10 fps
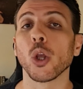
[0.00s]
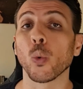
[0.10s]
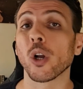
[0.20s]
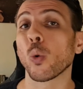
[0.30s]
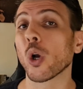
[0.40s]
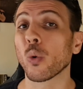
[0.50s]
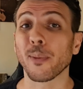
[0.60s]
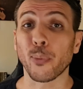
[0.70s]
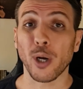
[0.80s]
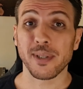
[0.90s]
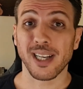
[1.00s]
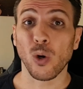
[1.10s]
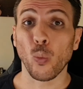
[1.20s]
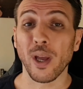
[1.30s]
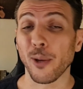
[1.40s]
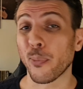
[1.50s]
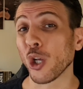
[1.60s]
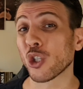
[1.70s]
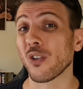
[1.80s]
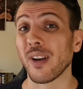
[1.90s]
You want to work with a prep center where the
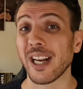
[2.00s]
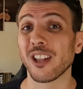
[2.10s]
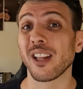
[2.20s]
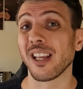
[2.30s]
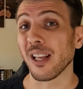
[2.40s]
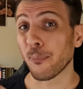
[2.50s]
process of letting the